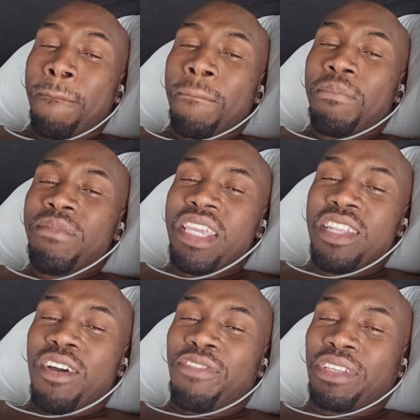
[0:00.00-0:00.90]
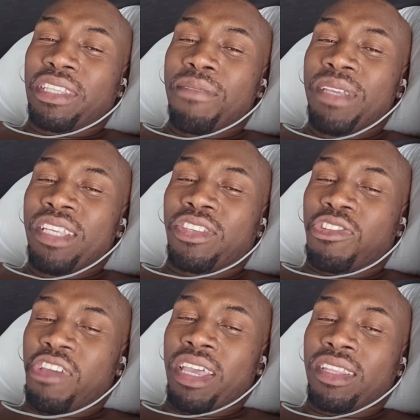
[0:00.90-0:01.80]
me not if he say me
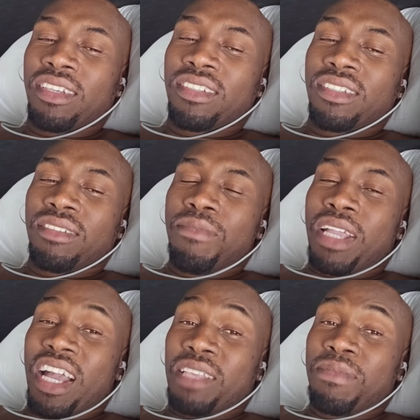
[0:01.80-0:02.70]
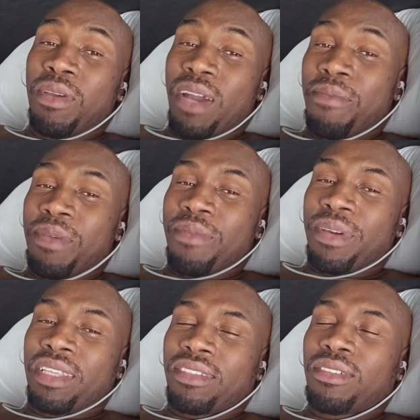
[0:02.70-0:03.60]
straight. Because me want
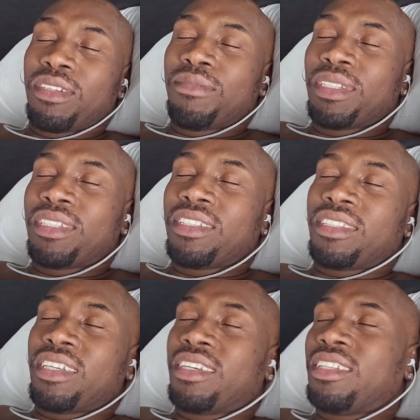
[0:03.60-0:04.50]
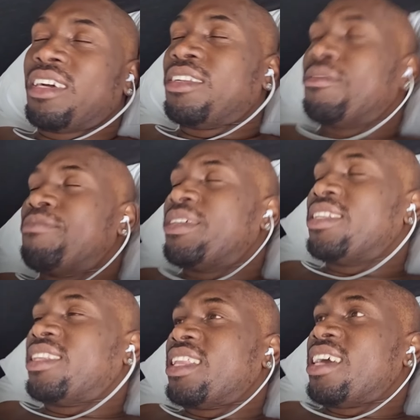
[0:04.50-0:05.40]
people, I must be sick in the
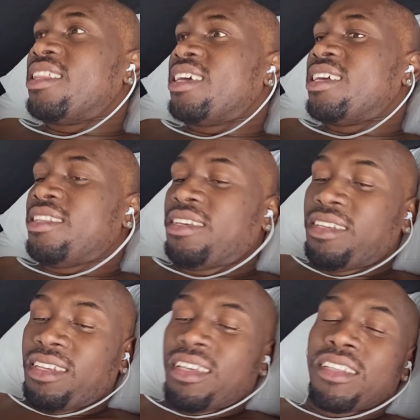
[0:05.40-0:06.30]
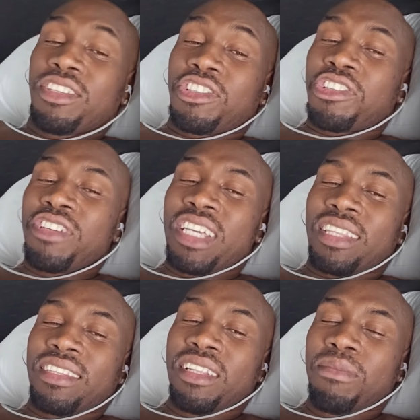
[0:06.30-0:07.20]
blood clot.
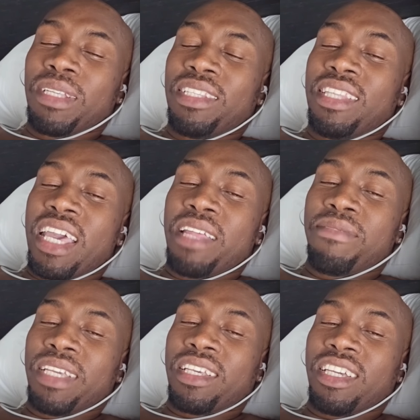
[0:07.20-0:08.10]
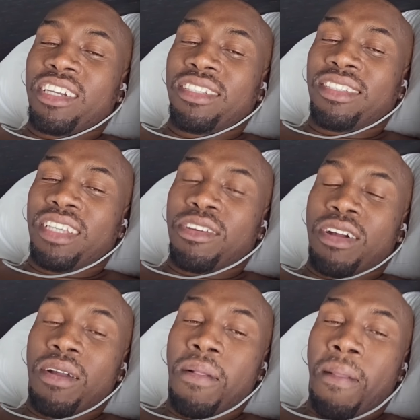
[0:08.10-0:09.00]
Straight till me dead, me care
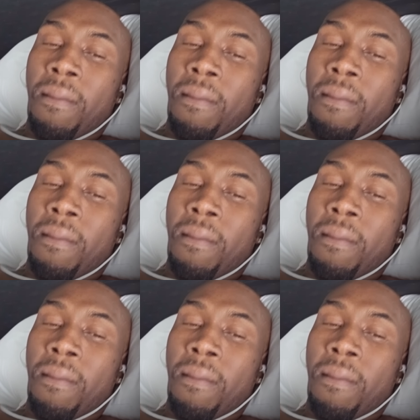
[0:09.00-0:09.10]
zero.